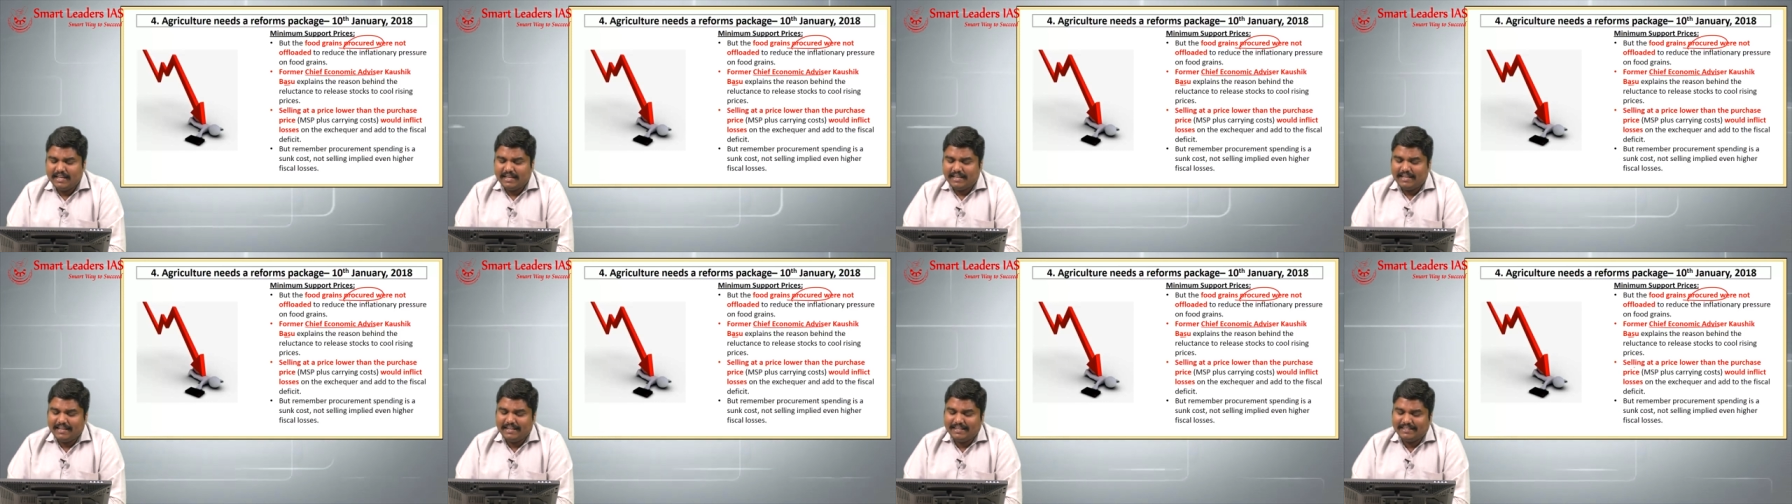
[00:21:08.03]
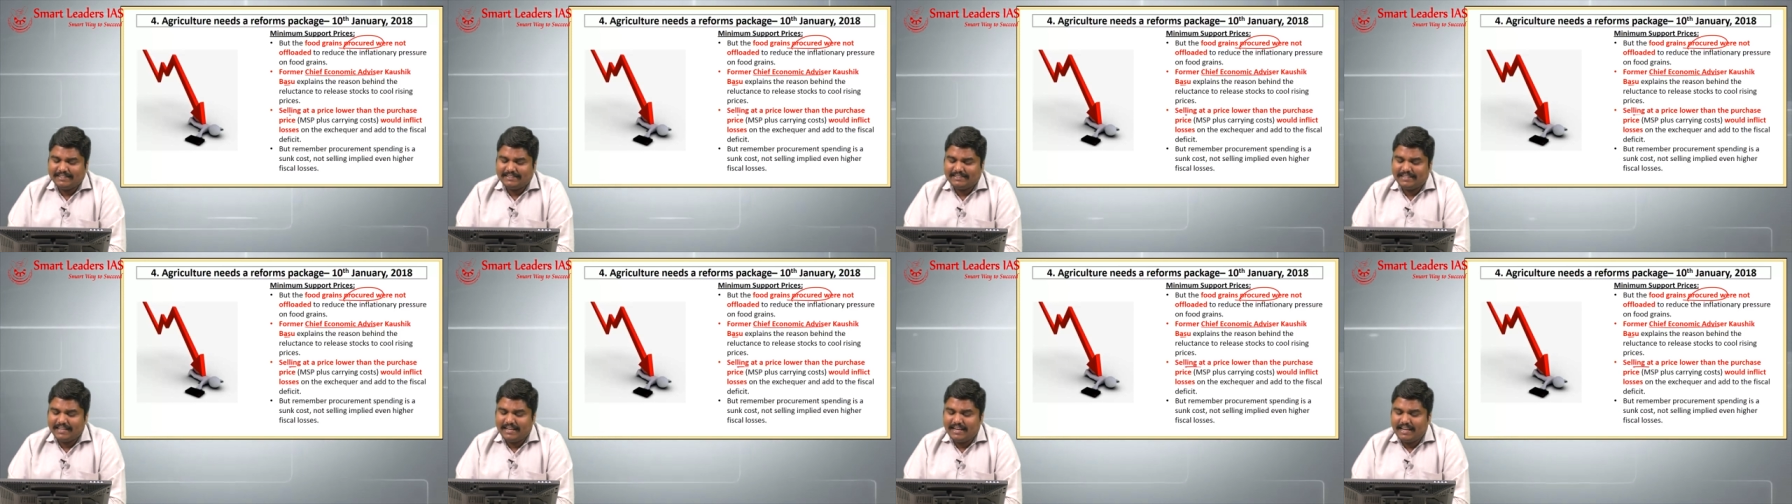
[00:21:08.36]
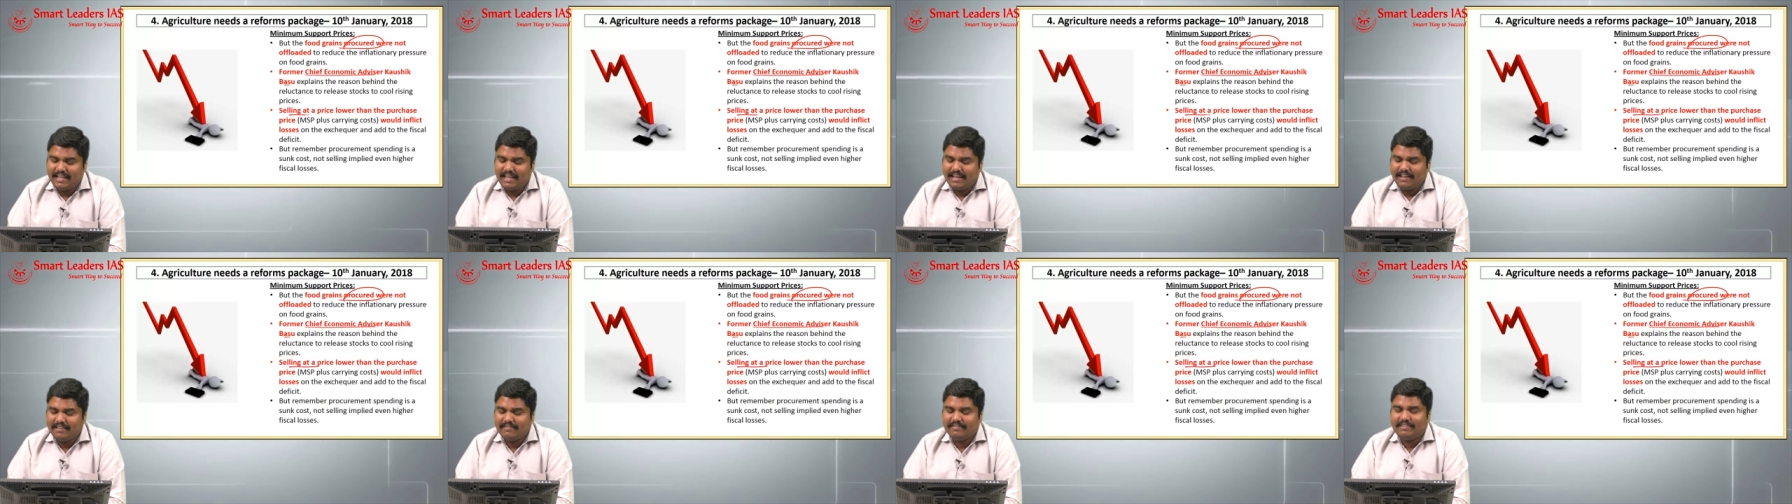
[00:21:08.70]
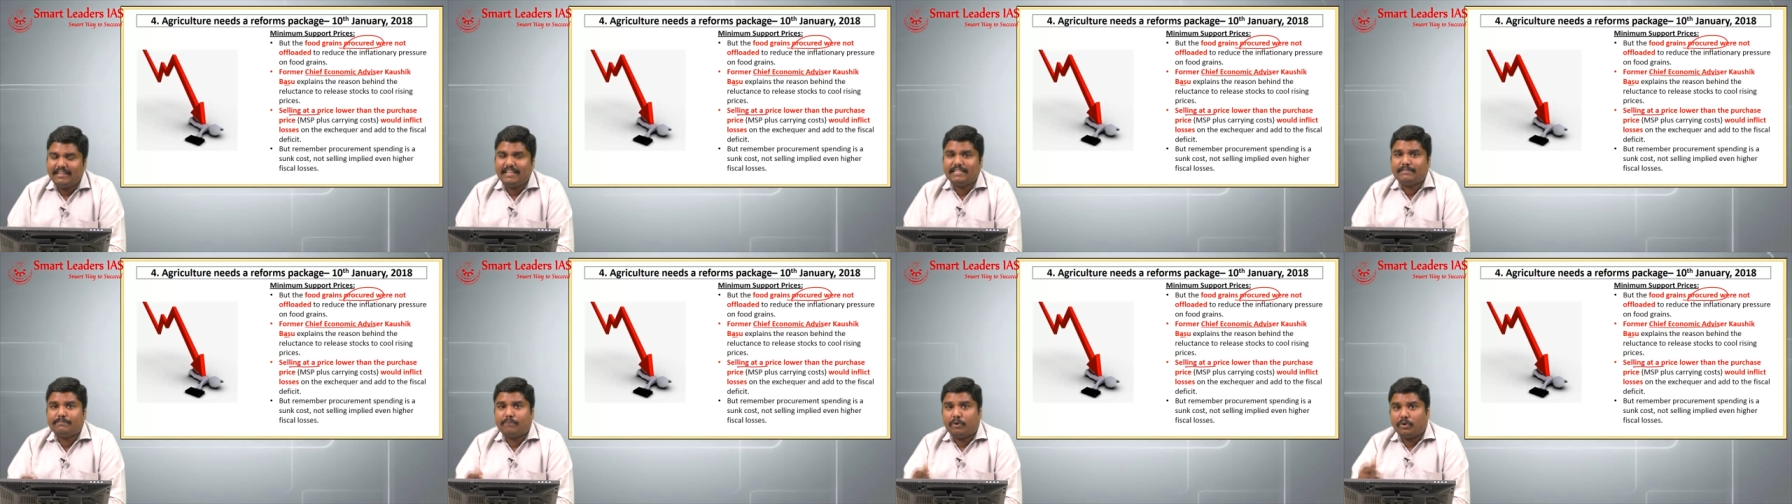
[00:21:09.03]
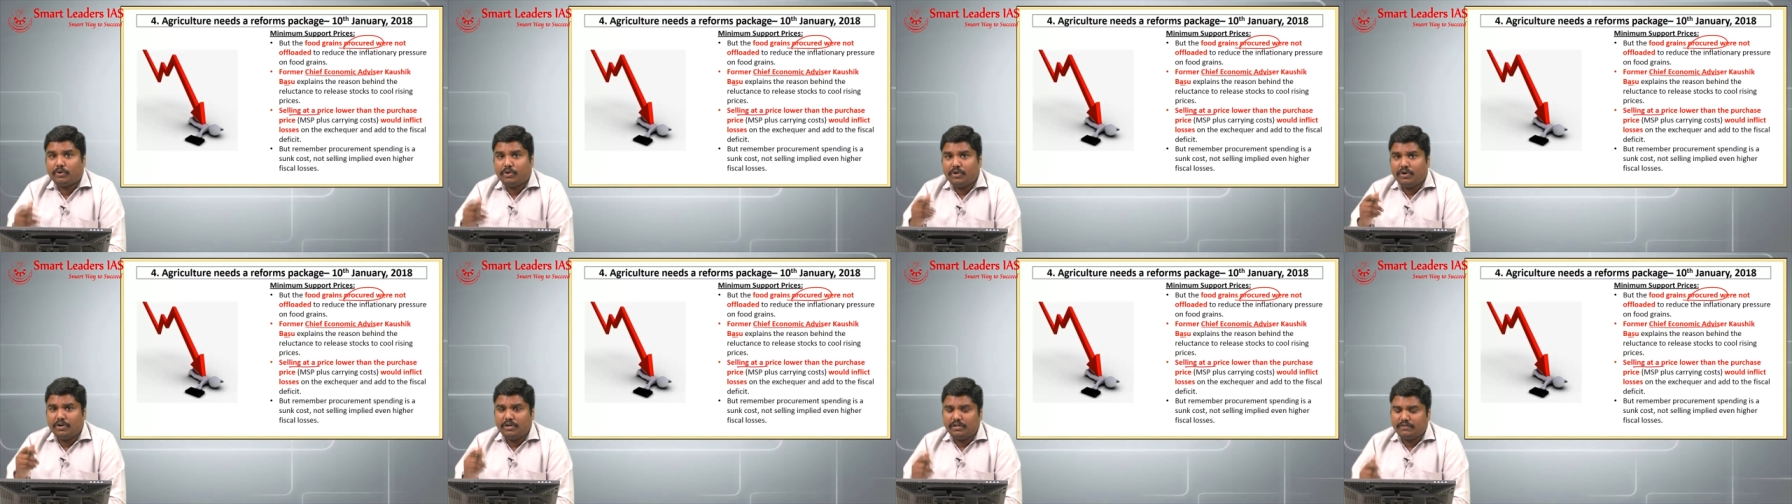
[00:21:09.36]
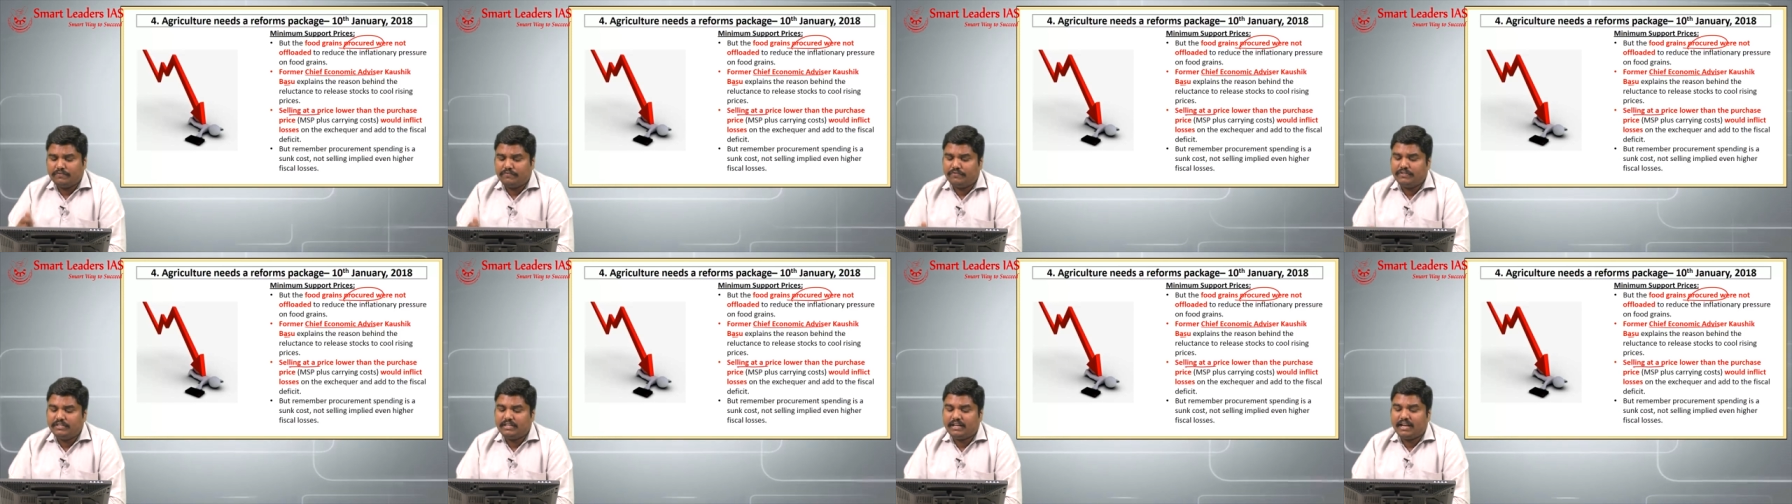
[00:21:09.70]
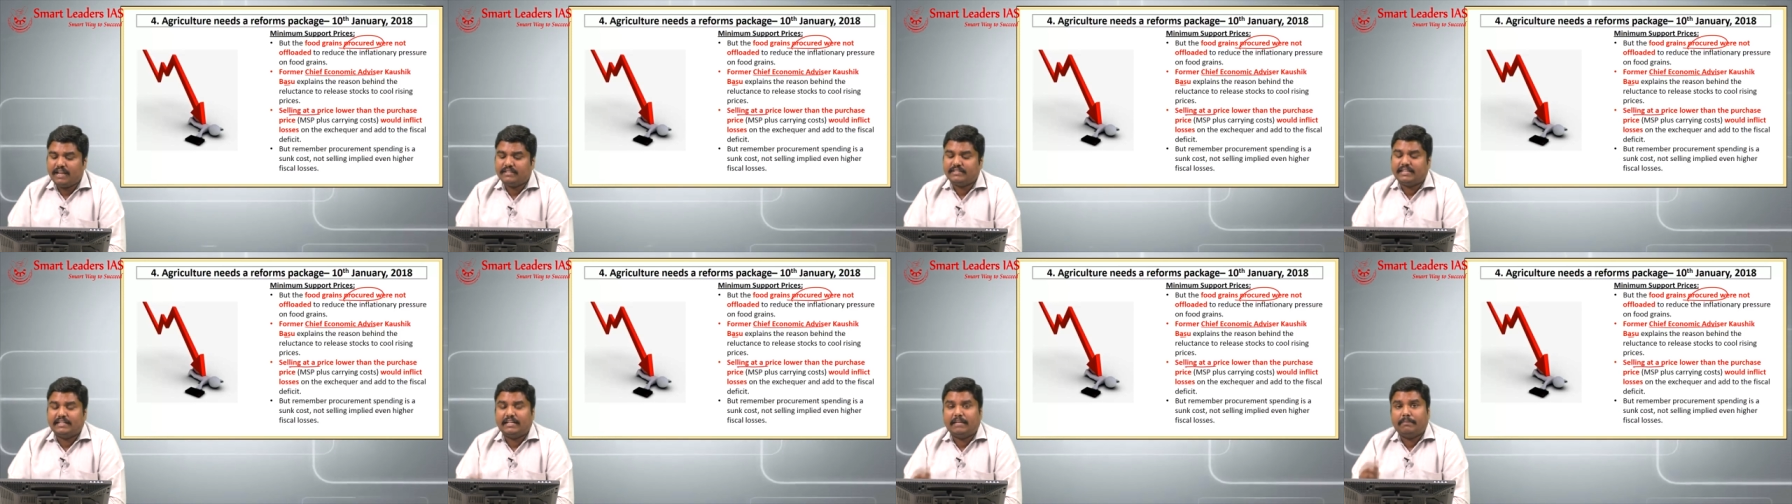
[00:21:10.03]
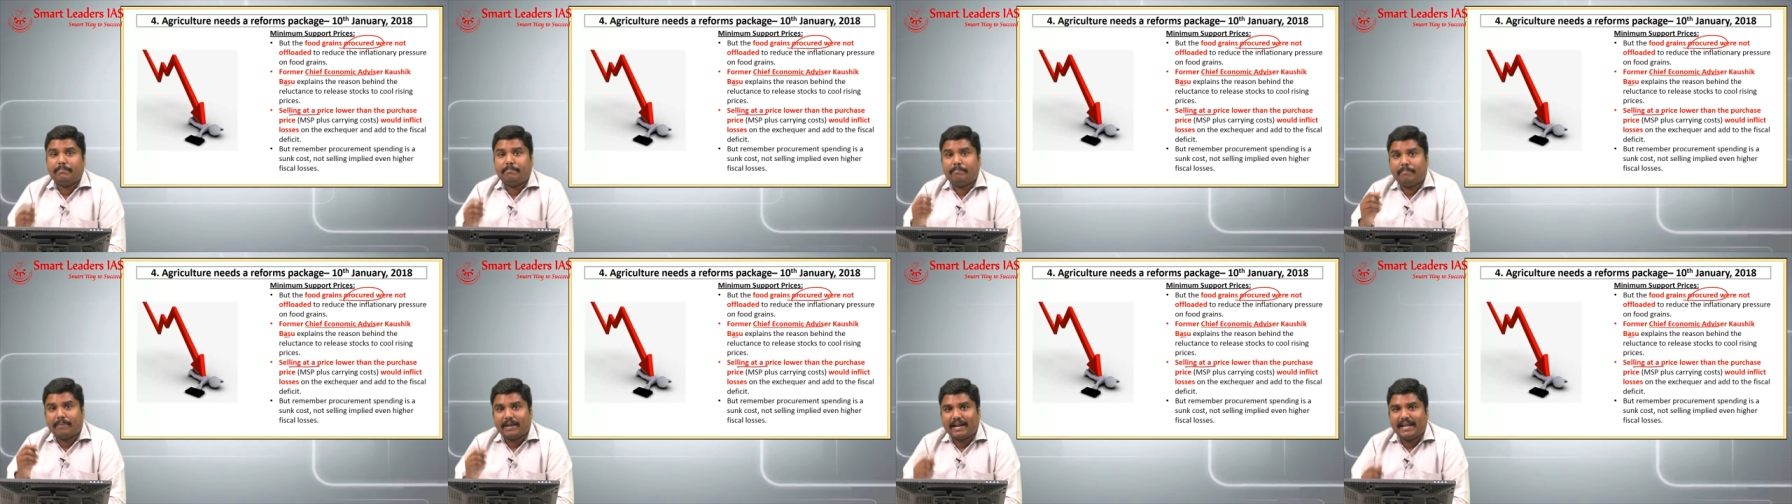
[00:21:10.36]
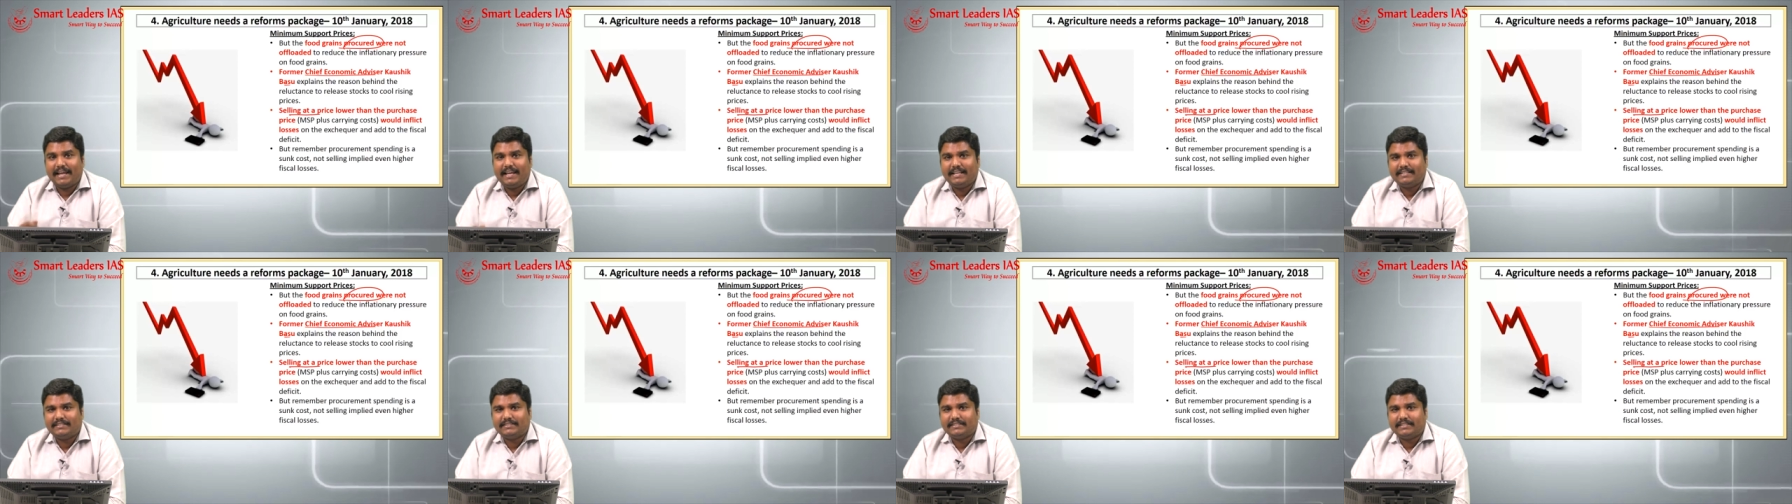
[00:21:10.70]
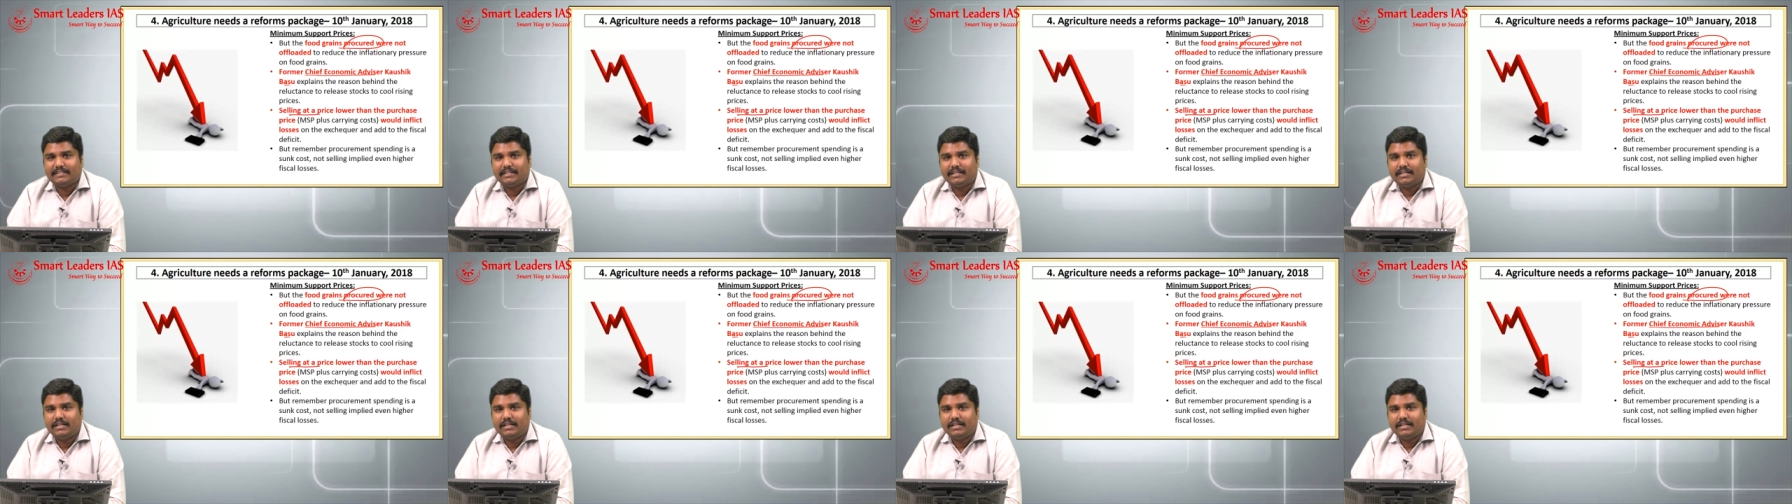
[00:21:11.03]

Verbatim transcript: in selling these procured food grains at a price